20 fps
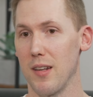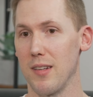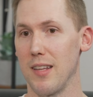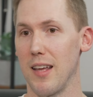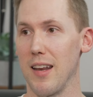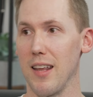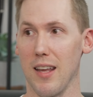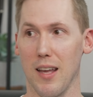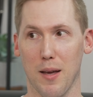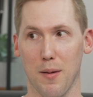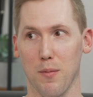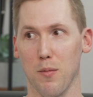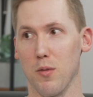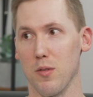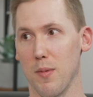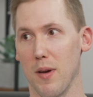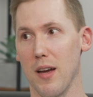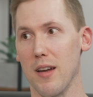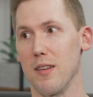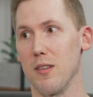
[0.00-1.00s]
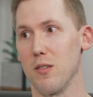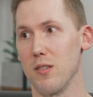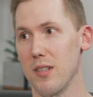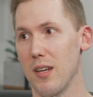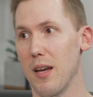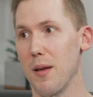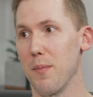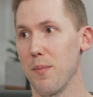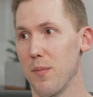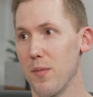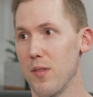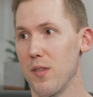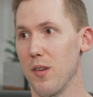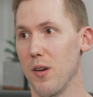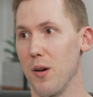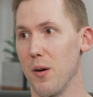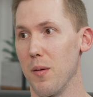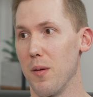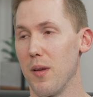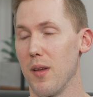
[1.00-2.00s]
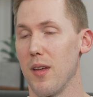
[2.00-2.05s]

10 a.m. was my ideal time. So